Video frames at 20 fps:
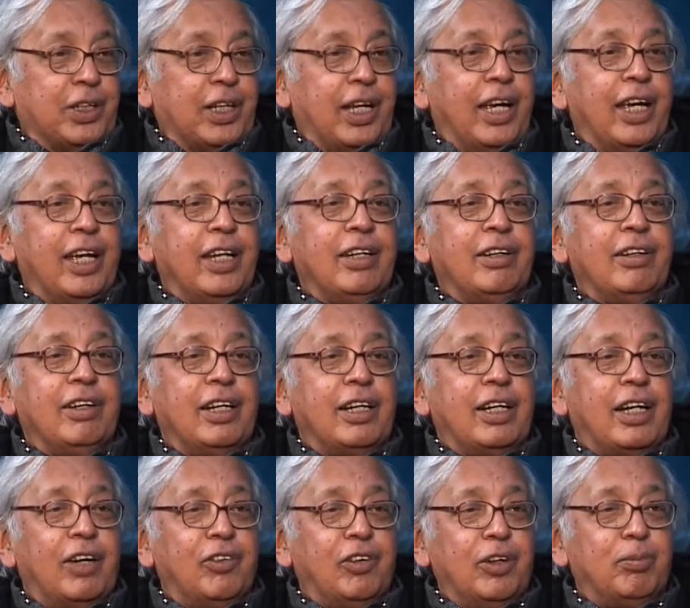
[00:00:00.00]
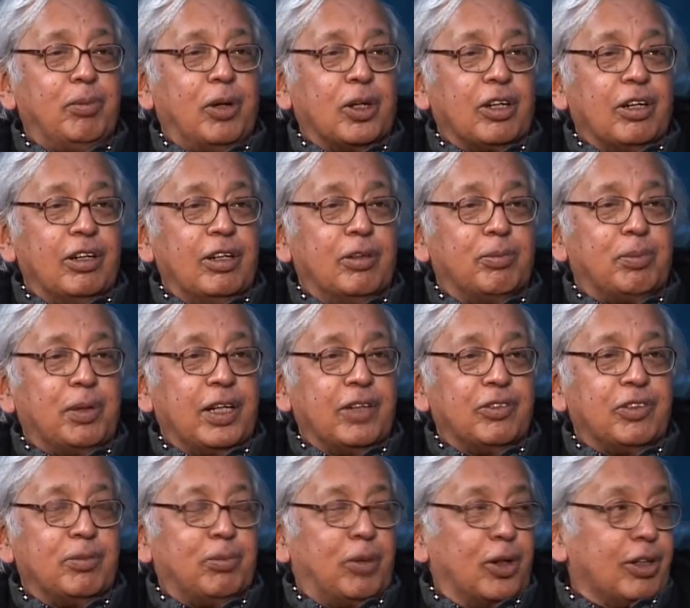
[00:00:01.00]
and half a bottle or
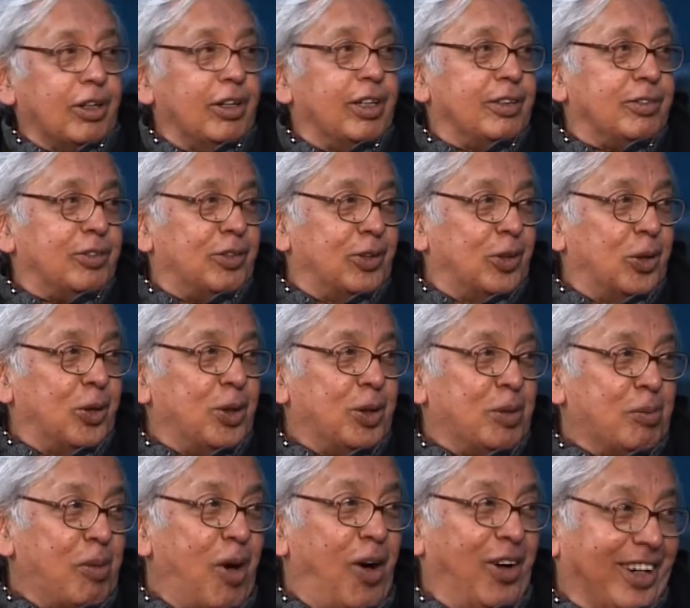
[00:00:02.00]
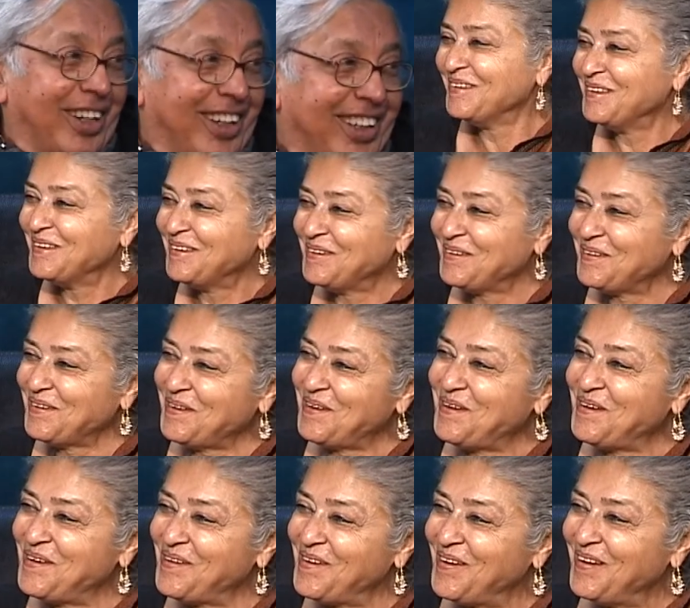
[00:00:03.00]
perhaps a bottle of Old Monk,
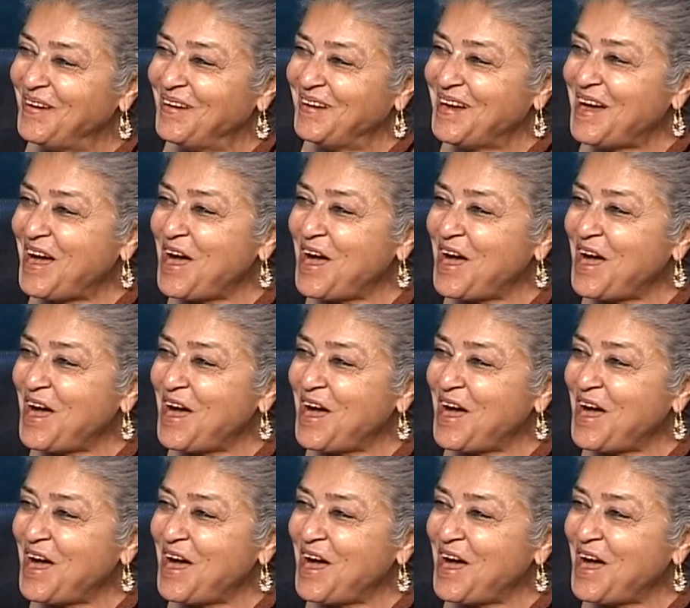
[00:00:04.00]
which